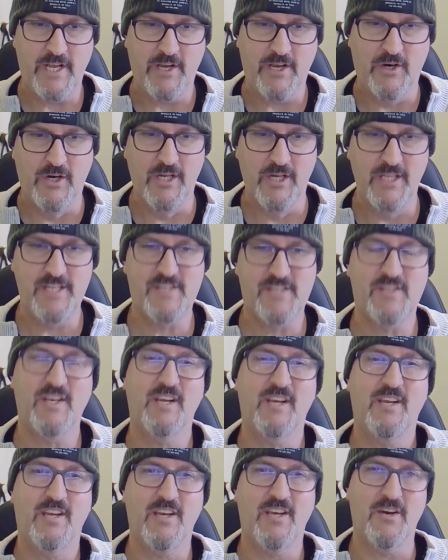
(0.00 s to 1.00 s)
all, it's the
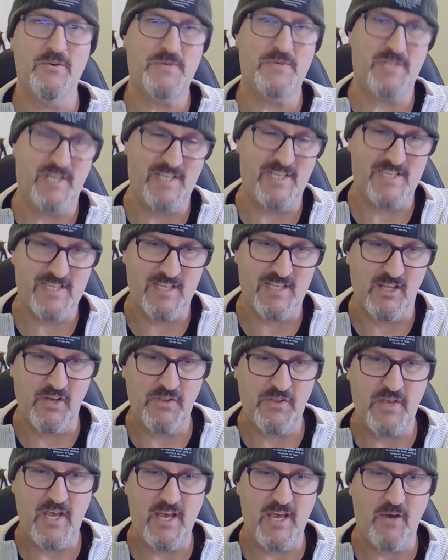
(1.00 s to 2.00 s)
goateed
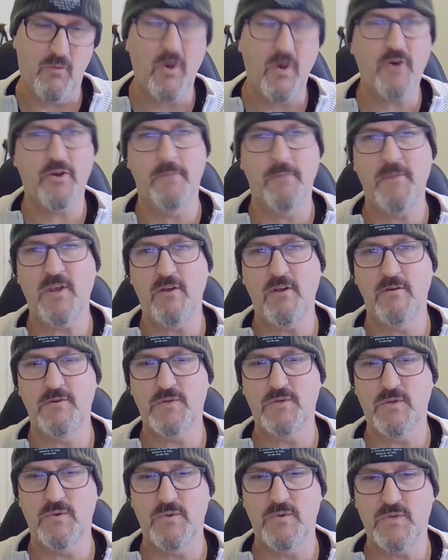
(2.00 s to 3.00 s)
sloth here, welcoming you
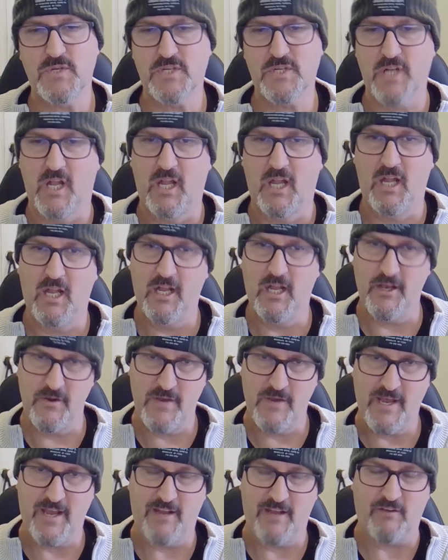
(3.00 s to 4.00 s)
to Slow
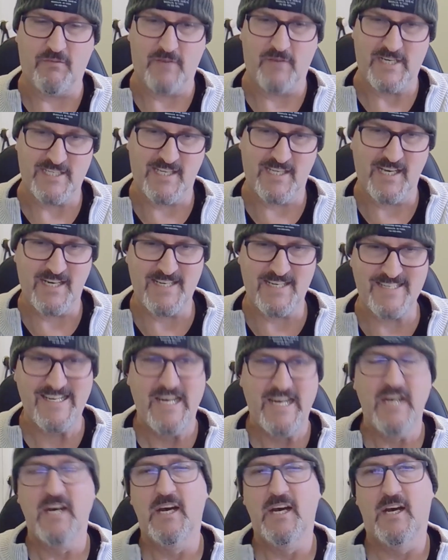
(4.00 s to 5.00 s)
Hands Fast
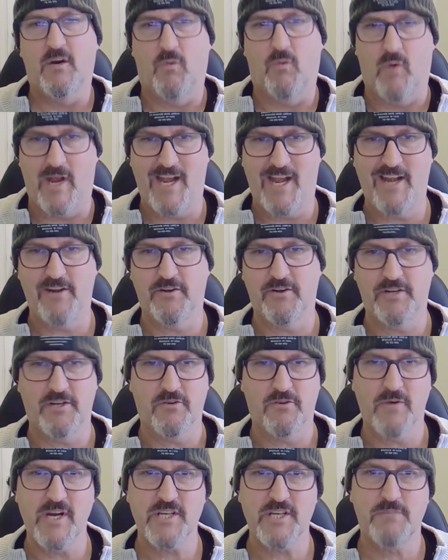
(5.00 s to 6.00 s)
Cars. We're not in
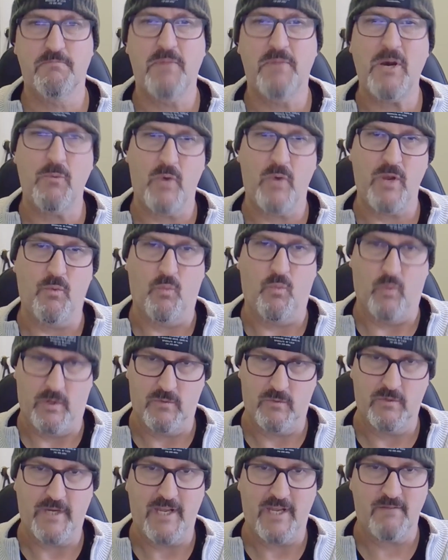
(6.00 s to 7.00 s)
a rush, but we
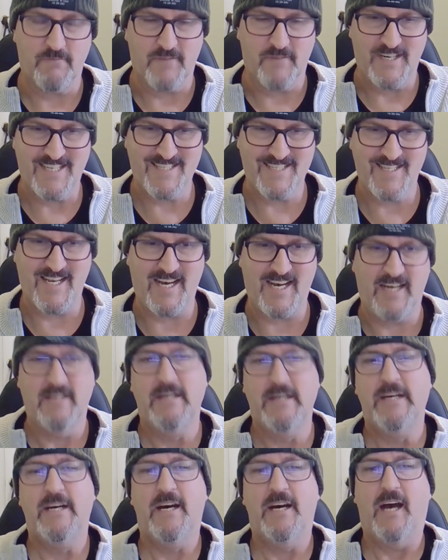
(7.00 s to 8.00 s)
will get faster.
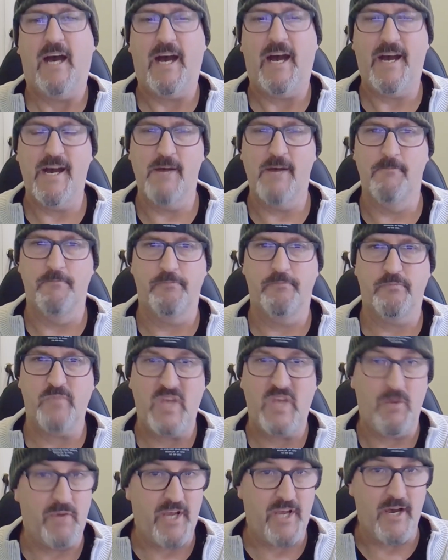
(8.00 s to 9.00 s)

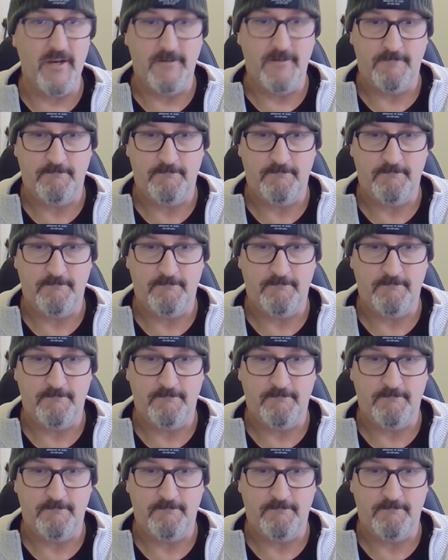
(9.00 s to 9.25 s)
Here we go.